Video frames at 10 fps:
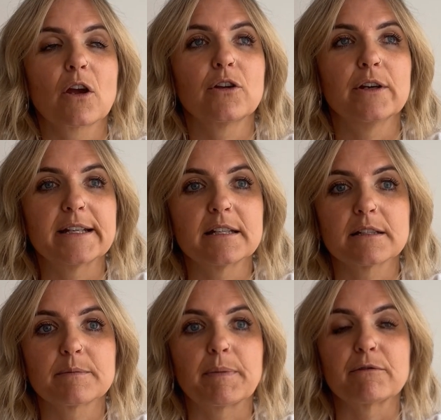you need to
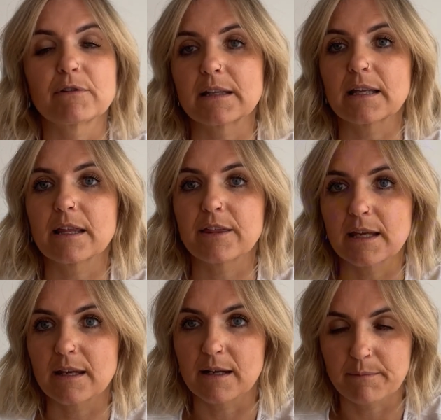just be really
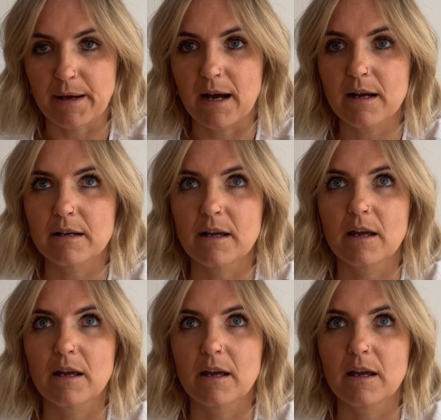thinking about